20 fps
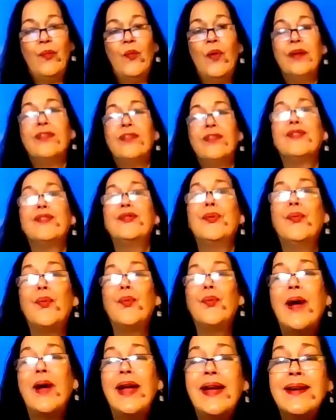once the
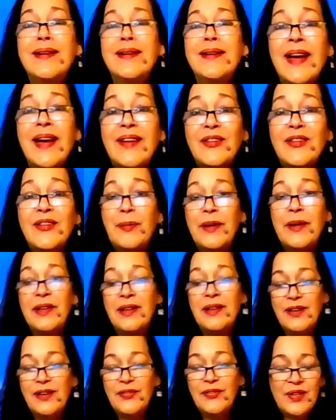weight has
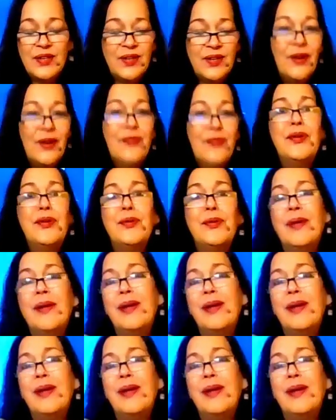been lifted off of you,